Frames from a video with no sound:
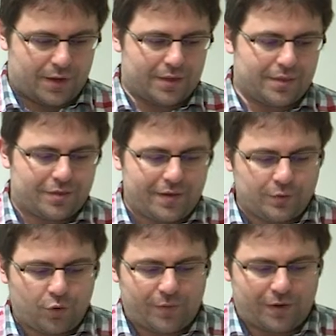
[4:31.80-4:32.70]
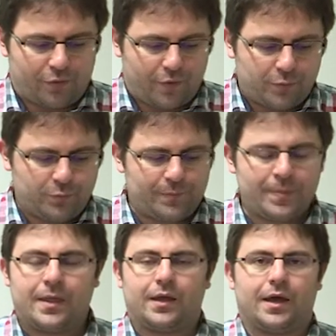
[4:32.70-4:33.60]
In the third normal form,
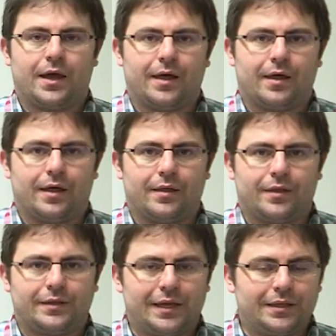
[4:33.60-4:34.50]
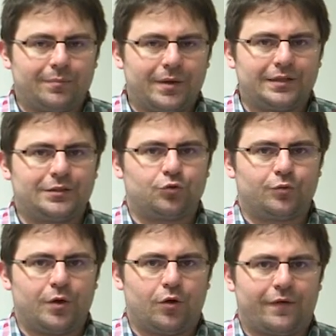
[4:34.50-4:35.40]
uh, the database should
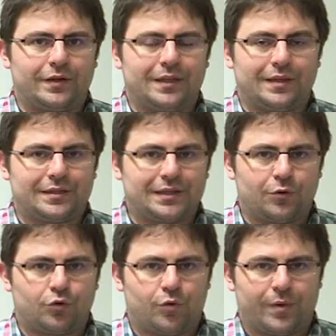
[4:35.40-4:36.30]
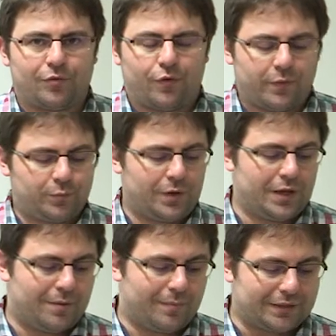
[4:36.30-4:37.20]
be already in the second normal form,
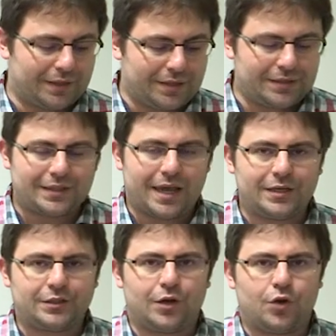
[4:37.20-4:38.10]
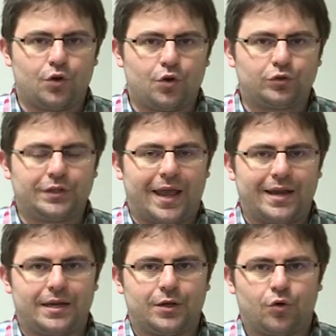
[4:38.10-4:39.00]
but in this case, not
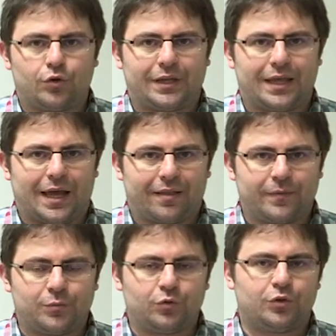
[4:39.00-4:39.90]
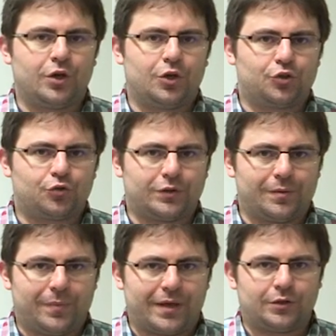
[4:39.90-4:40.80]
any non-key attribute should
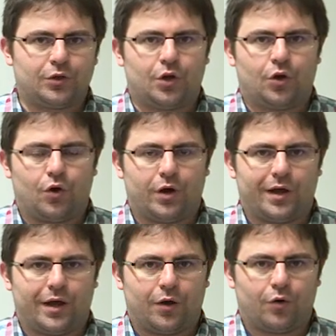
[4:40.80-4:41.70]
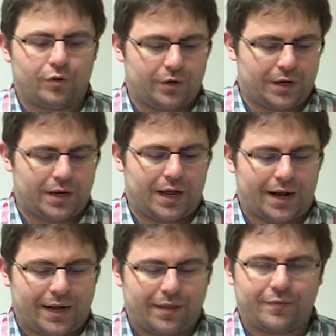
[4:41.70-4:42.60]
depend uh, on uh,
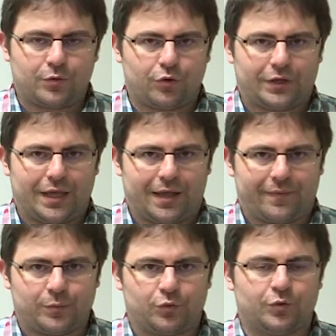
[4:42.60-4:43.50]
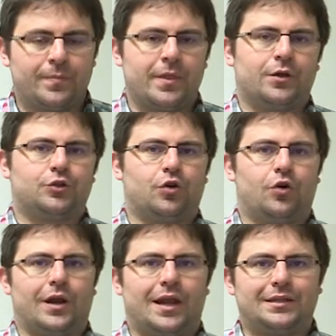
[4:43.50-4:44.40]
another non-key attribute.
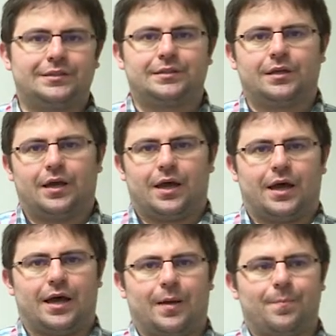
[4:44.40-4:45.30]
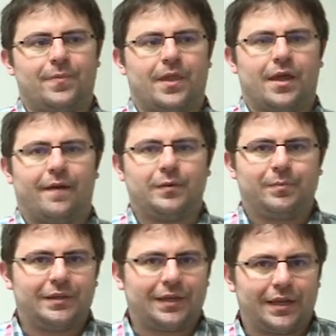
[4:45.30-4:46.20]
So let's uh,
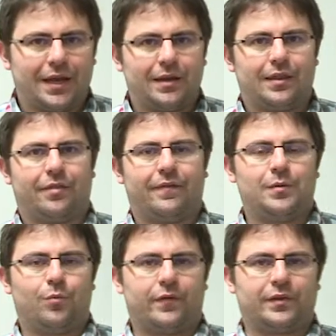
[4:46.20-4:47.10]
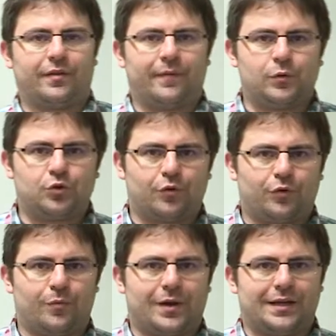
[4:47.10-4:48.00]
repeat again the three important rules of
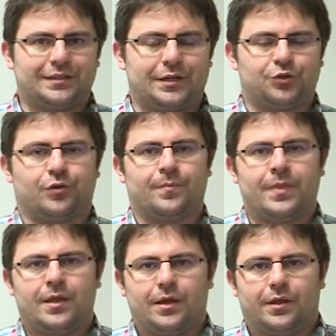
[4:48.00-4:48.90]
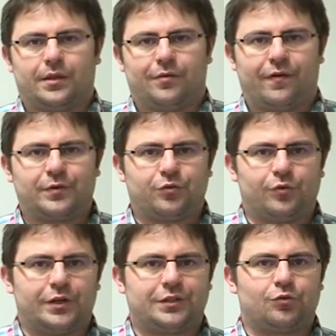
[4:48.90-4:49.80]
normalization. The first
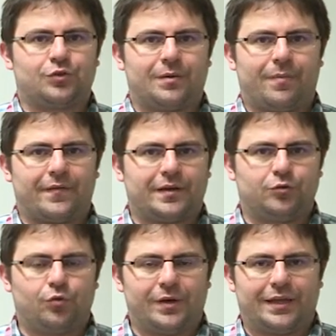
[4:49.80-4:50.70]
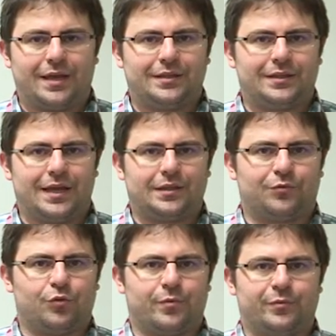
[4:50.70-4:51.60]
rule is to separate duplicated data
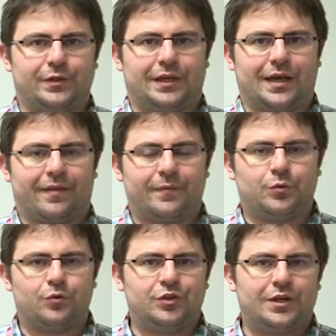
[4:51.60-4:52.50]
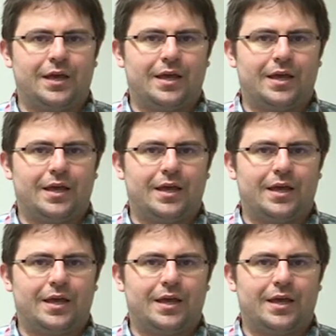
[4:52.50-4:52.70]
from repeating attributes.